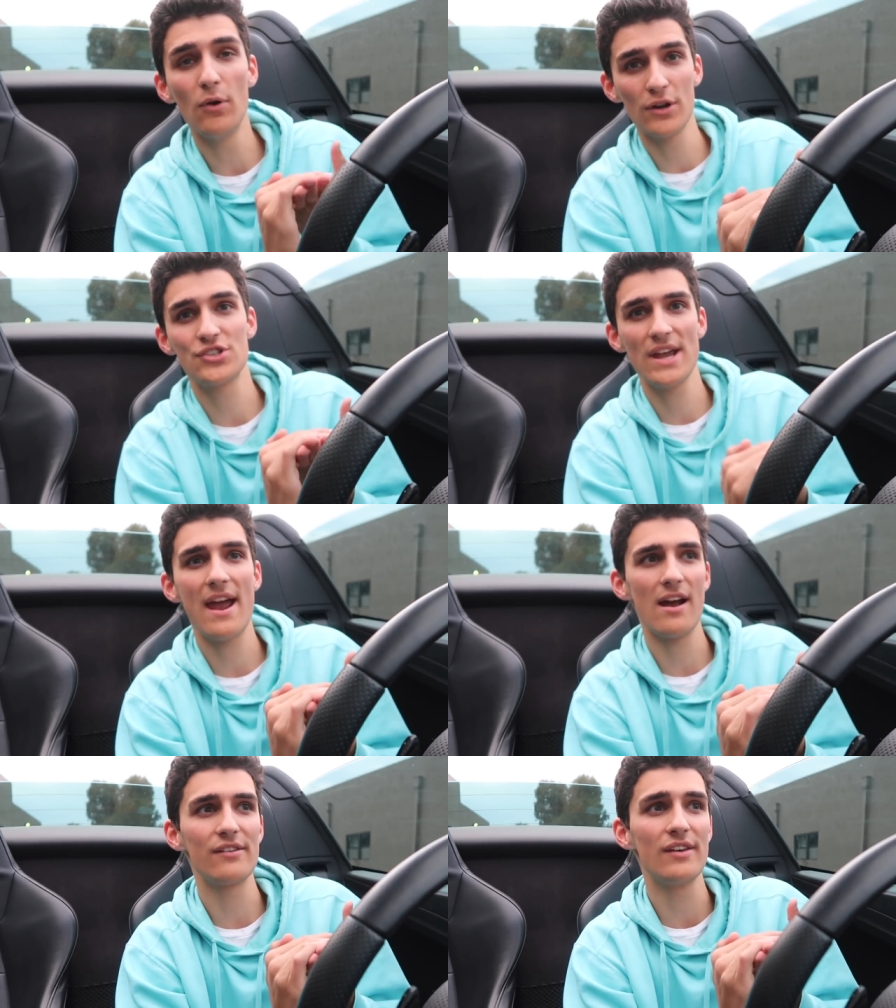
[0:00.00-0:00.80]
more
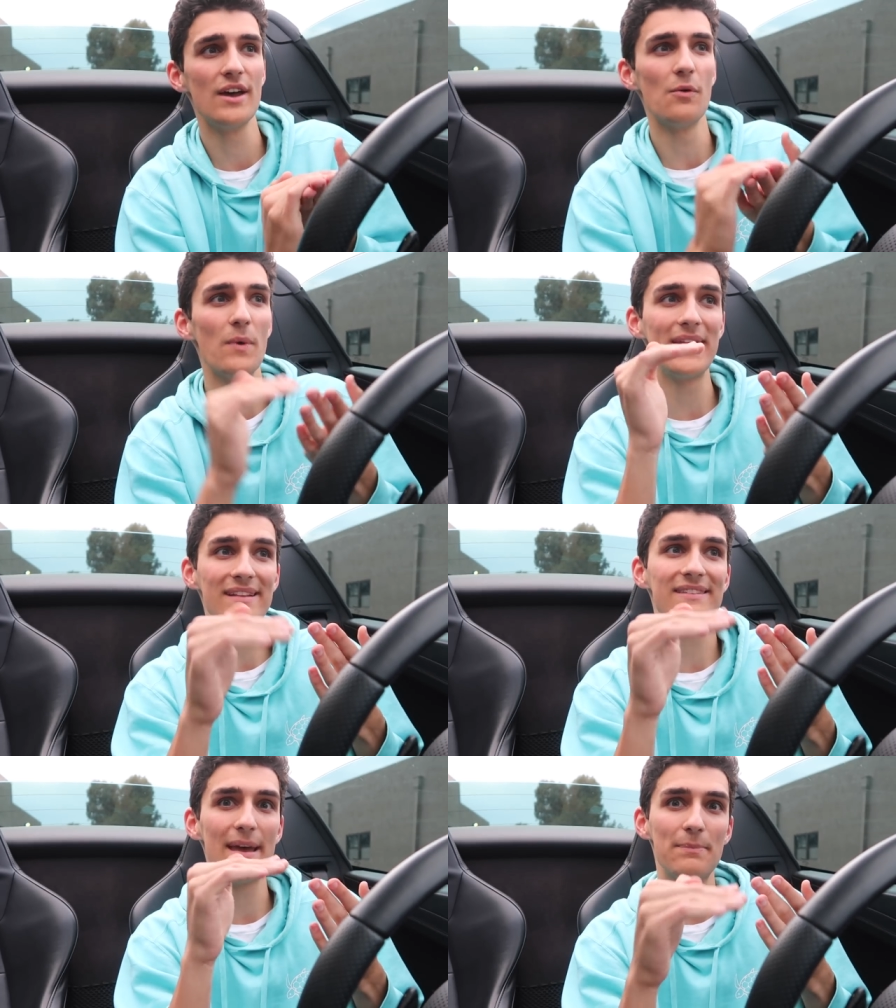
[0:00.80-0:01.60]
shares when
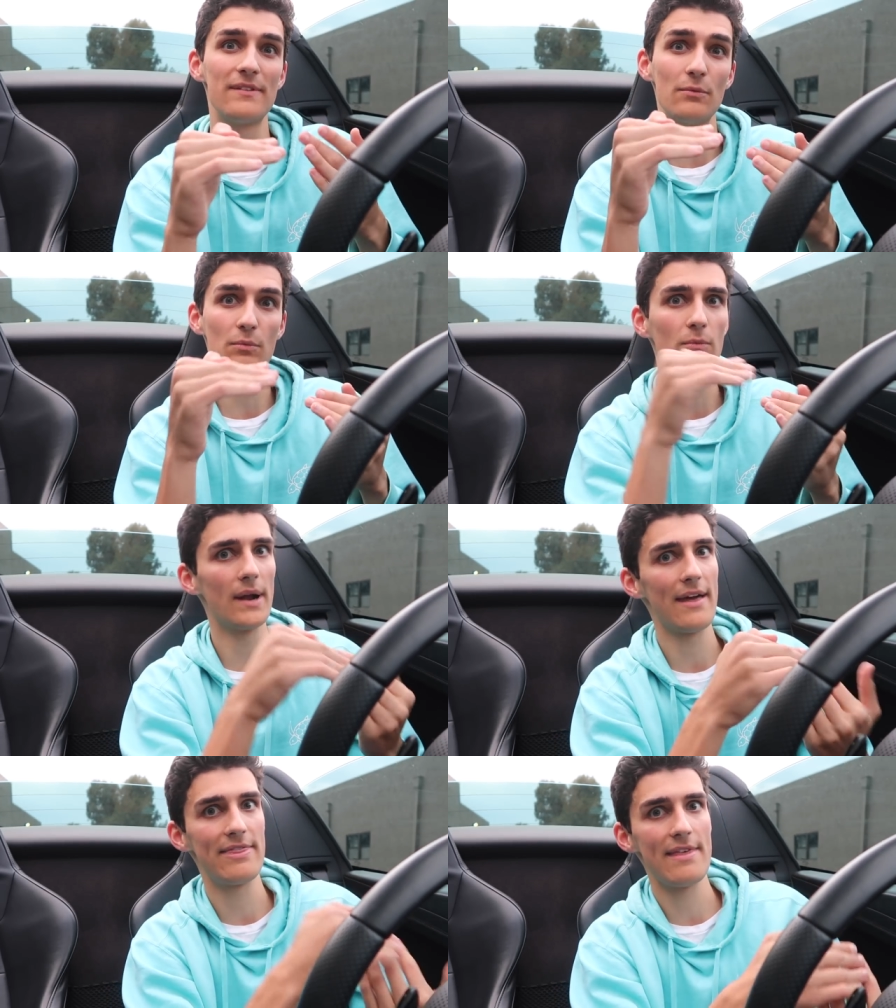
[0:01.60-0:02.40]
it dipped what I